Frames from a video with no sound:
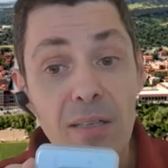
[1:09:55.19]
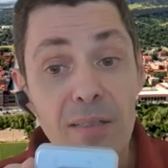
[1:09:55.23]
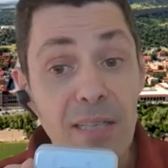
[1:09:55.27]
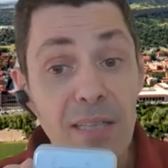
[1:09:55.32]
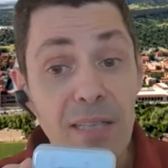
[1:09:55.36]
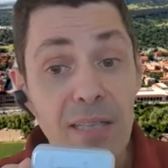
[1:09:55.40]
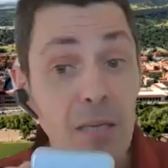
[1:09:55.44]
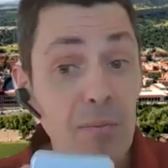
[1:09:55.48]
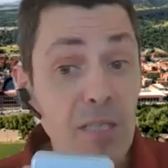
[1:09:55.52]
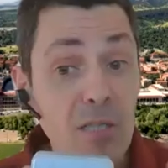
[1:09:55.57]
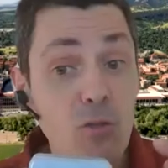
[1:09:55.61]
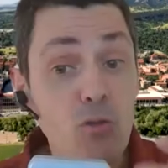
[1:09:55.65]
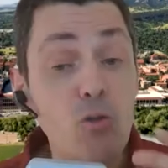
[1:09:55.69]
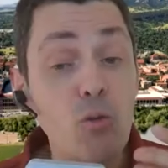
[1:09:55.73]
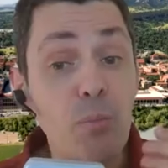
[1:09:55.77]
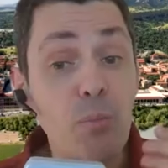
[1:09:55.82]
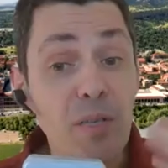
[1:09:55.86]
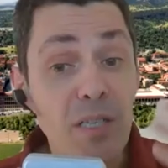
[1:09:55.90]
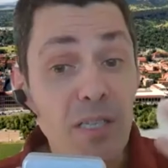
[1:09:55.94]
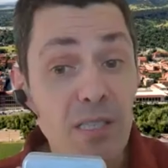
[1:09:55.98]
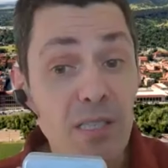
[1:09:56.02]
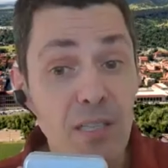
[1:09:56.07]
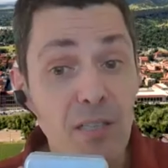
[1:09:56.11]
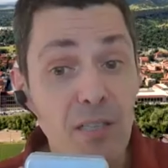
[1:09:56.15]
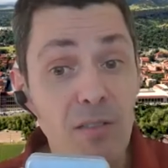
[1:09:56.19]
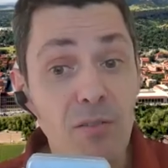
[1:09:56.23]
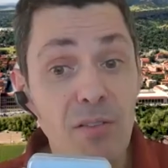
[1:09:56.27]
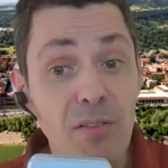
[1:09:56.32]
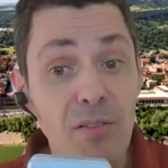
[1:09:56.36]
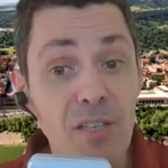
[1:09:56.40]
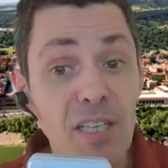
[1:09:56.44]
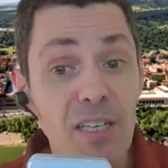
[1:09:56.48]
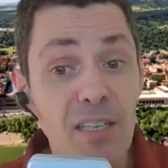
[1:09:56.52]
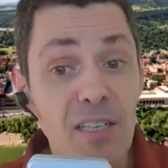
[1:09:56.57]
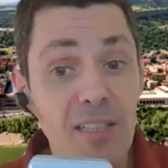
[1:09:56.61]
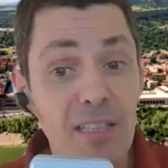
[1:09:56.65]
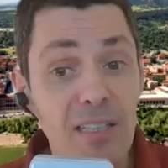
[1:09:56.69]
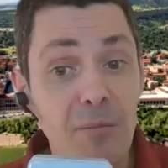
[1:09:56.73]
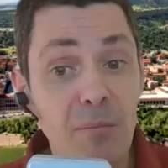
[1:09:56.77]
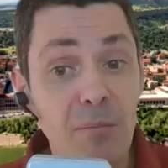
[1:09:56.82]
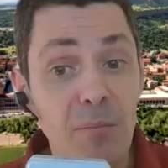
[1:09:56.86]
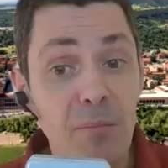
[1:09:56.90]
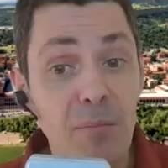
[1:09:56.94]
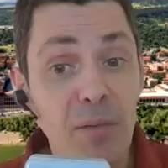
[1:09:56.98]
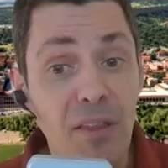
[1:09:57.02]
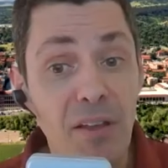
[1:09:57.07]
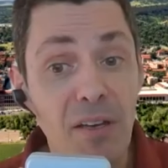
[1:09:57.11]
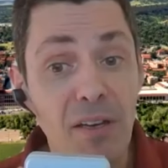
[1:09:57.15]
That means two percent of the air that I'm
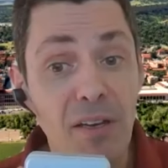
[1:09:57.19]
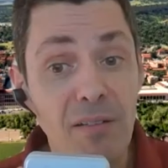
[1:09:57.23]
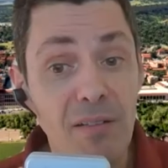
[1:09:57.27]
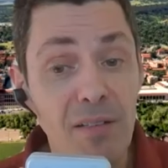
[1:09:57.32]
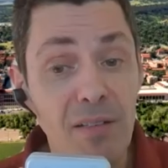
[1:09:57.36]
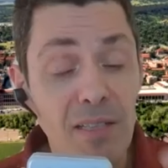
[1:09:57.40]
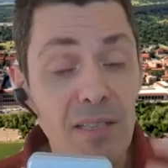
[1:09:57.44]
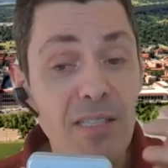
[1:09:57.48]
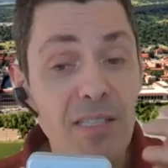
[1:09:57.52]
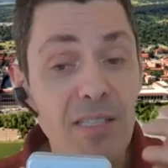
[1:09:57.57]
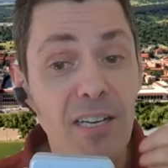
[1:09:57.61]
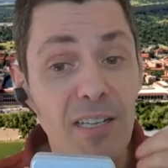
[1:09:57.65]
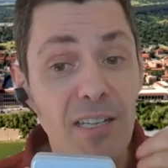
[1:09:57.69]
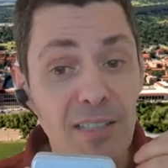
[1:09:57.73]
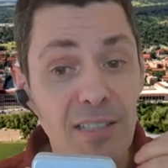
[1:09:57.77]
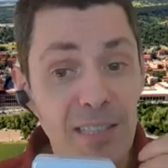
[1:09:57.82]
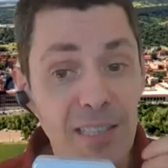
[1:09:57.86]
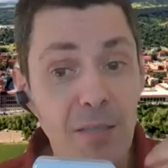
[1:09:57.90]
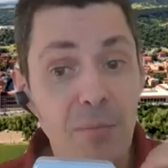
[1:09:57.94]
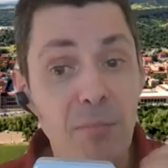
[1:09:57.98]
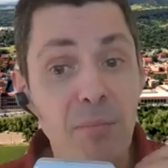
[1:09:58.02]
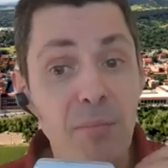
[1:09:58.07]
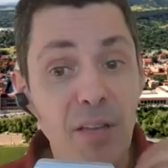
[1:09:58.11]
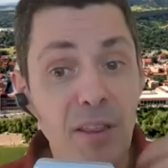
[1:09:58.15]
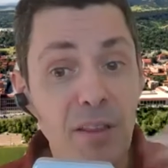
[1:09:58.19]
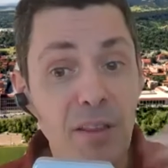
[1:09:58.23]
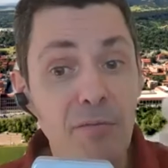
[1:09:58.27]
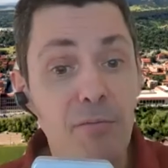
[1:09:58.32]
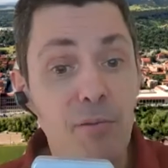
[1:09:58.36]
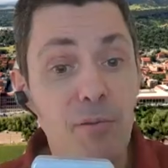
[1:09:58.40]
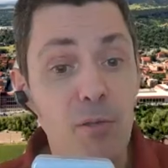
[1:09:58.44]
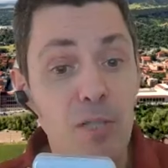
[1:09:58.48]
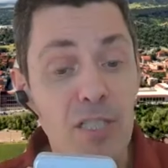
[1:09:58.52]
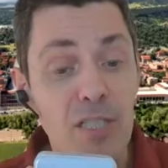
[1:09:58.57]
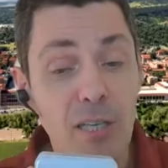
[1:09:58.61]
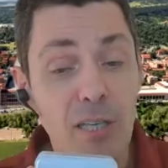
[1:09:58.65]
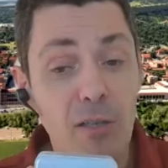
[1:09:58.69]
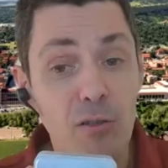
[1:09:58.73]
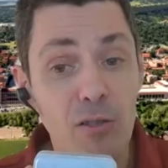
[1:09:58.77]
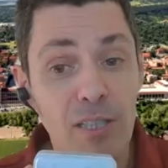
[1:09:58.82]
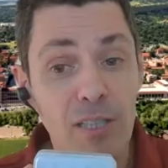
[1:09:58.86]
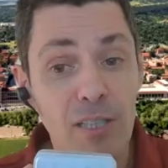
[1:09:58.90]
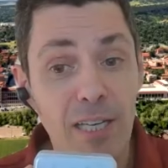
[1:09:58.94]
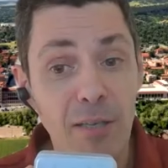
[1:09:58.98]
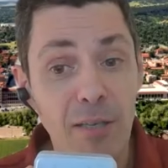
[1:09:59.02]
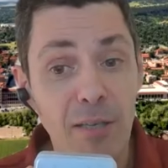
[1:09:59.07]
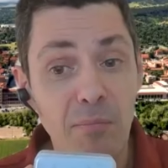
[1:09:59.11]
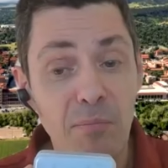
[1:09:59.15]
breathing is air that I'm breathing for the
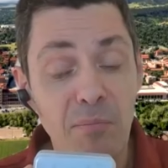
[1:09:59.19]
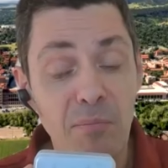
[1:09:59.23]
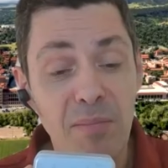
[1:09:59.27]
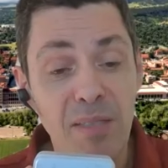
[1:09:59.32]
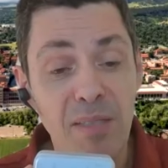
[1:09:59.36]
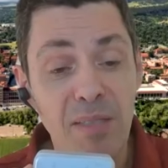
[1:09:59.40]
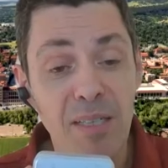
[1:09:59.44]
second time